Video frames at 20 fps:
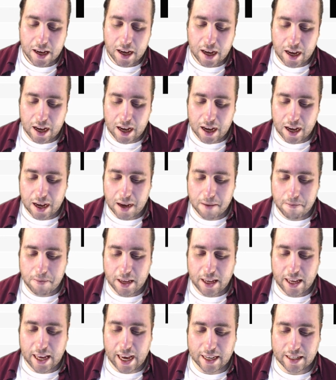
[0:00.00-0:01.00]

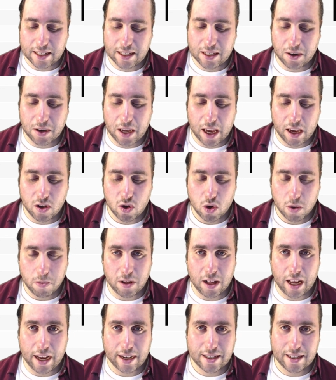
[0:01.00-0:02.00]
But yes, okay,
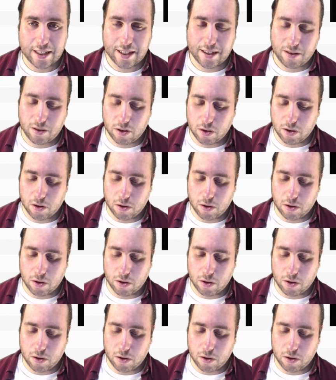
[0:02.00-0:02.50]
Triple X.